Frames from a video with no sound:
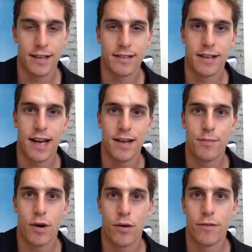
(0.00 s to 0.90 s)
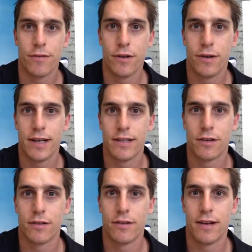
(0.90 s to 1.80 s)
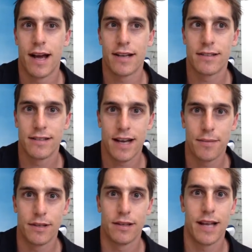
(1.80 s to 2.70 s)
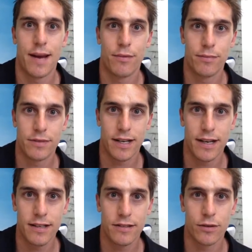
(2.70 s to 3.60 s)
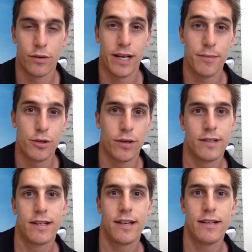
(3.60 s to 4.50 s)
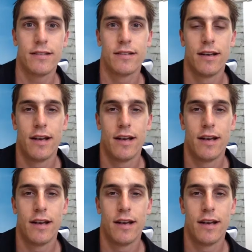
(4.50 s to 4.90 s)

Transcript: Today my review is on acetabular labrum tears or hip joint tears,